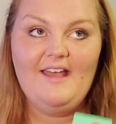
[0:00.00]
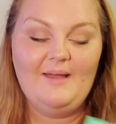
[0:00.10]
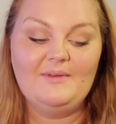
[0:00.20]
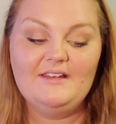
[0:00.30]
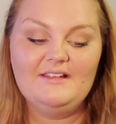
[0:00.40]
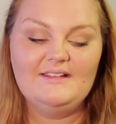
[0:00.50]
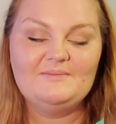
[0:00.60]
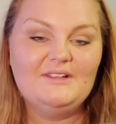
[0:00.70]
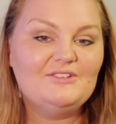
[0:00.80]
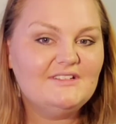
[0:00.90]
I'm
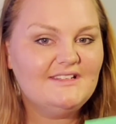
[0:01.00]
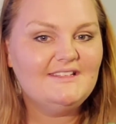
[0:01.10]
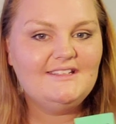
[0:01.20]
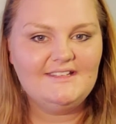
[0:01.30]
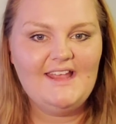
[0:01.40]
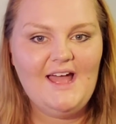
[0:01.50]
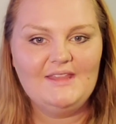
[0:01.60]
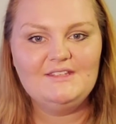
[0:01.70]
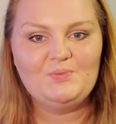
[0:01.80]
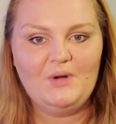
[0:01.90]
interested to see how
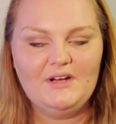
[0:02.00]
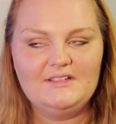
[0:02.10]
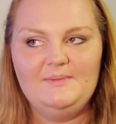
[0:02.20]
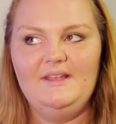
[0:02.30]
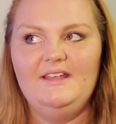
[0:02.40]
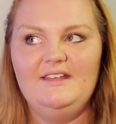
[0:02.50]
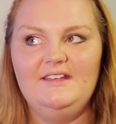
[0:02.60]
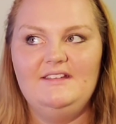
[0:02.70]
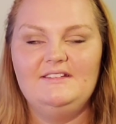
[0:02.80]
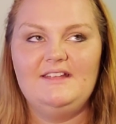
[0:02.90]
this works,
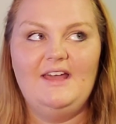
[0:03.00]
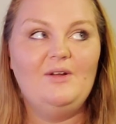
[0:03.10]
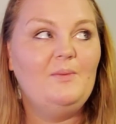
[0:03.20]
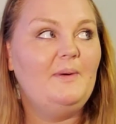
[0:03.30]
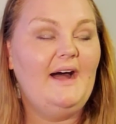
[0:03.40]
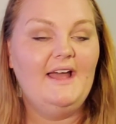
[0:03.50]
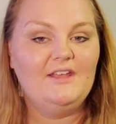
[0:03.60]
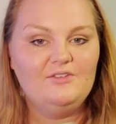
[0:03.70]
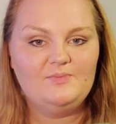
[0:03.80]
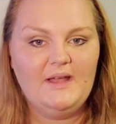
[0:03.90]
because I don't buy
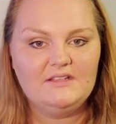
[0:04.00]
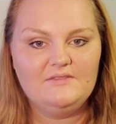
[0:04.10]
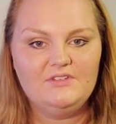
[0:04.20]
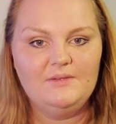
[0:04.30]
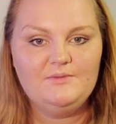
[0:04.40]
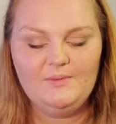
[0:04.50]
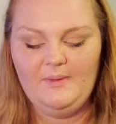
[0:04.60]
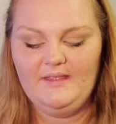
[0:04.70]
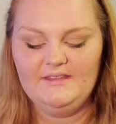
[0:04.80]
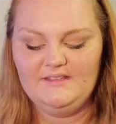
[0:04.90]
huge bags of chips. We
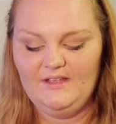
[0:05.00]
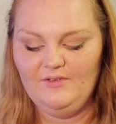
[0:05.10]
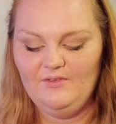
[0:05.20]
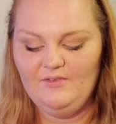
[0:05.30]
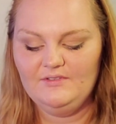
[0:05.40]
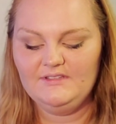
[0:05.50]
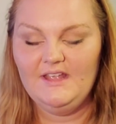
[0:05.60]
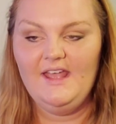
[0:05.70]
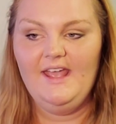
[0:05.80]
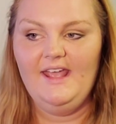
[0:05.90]
buy the singles,
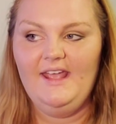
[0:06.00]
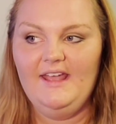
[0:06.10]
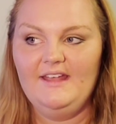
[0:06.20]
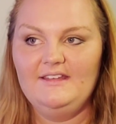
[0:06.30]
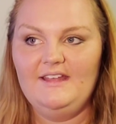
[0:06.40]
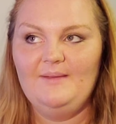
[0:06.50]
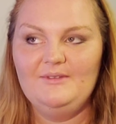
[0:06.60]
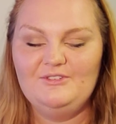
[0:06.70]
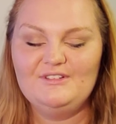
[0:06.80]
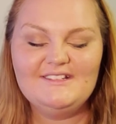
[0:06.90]
and I'm
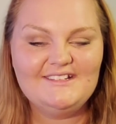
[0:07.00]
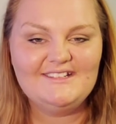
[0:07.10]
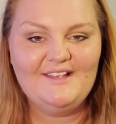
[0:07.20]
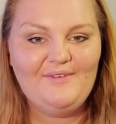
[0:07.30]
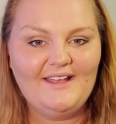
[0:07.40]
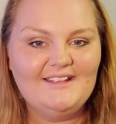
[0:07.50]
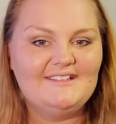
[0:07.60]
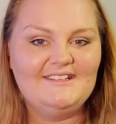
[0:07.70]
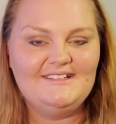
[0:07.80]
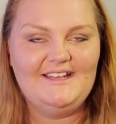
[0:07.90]
interested to see if I can
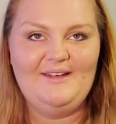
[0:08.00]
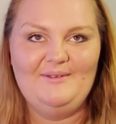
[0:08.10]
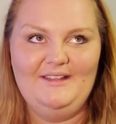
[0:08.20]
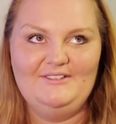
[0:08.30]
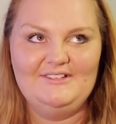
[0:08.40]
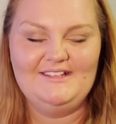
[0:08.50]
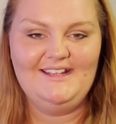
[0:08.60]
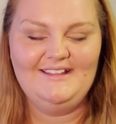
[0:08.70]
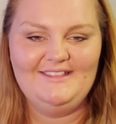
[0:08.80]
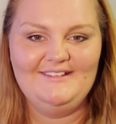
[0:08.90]
sit down and just
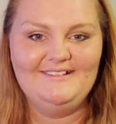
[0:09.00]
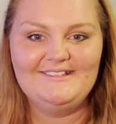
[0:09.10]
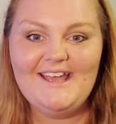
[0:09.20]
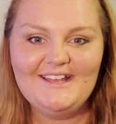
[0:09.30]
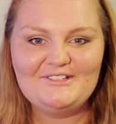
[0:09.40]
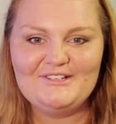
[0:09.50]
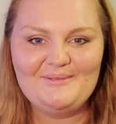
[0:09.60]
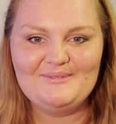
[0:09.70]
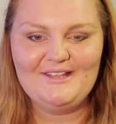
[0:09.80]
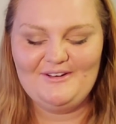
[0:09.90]
eat the 10
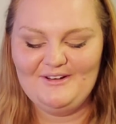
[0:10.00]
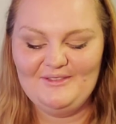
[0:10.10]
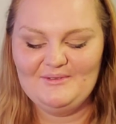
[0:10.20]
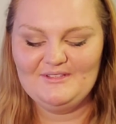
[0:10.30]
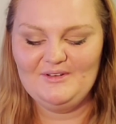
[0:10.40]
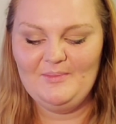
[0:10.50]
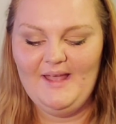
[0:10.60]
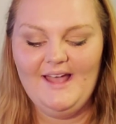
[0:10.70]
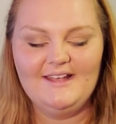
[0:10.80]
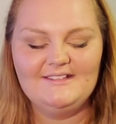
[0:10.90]
chips that are in those little
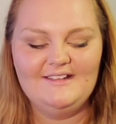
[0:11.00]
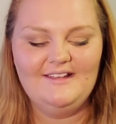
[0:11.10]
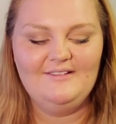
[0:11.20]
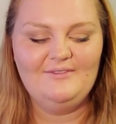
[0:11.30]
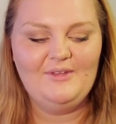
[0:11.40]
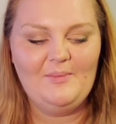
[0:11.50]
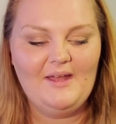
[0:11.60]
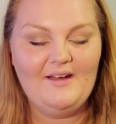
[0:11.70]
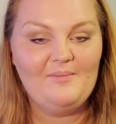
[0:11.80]
bags and feel better.